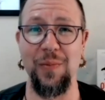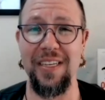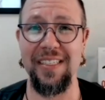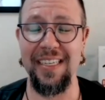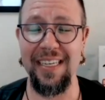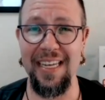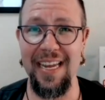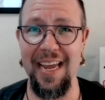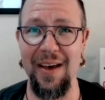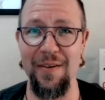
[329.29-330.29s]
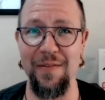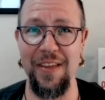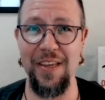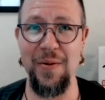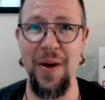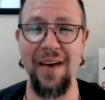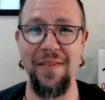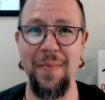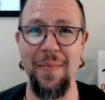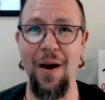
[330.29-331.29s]
recently of you
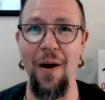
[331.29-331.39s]
having me